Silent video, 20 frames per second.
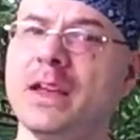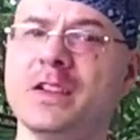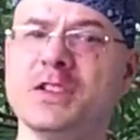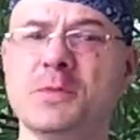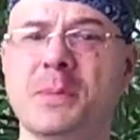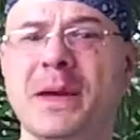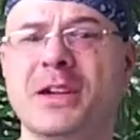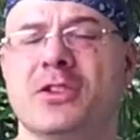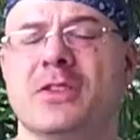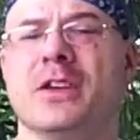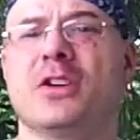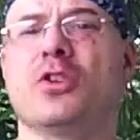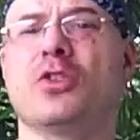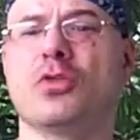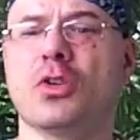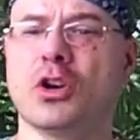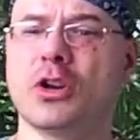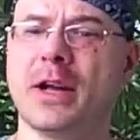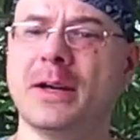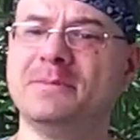it's better than
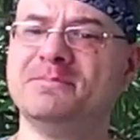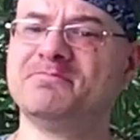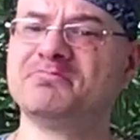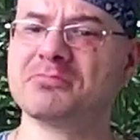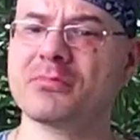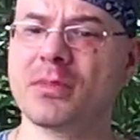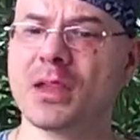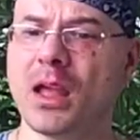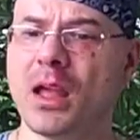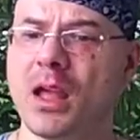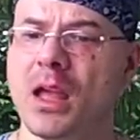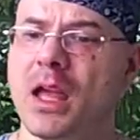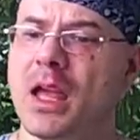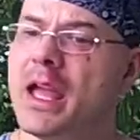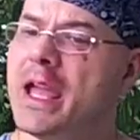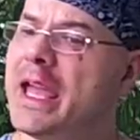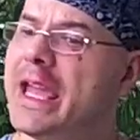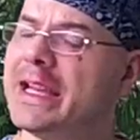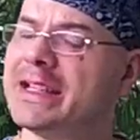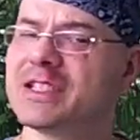Corona.
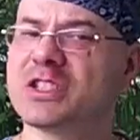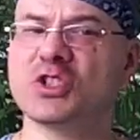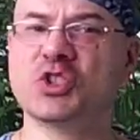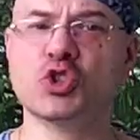It's